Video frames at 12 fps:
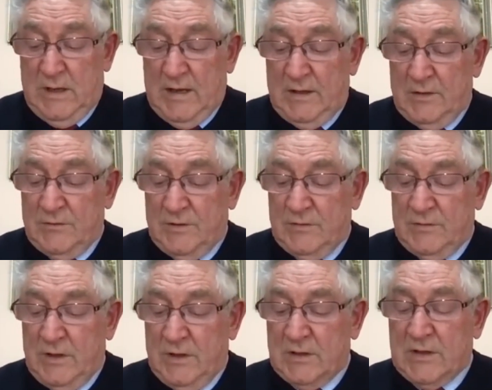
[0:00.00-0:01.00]
And it says
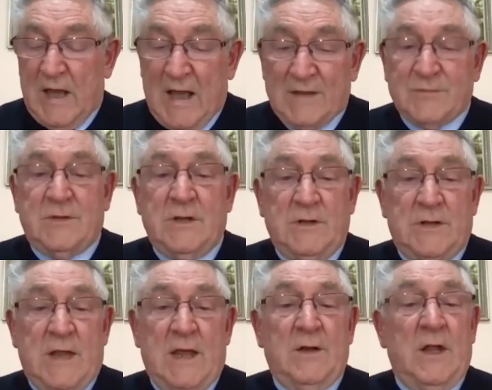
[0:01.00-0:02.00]
here, "casting
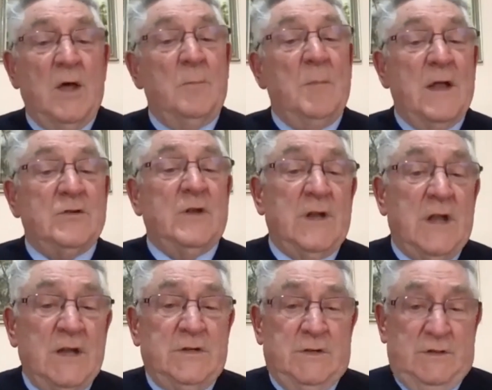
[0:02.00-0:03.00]
down
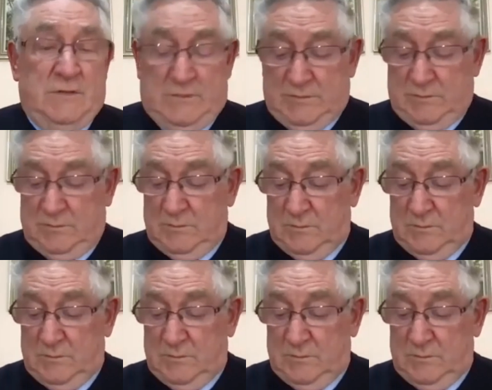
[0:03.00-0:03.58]
imaginations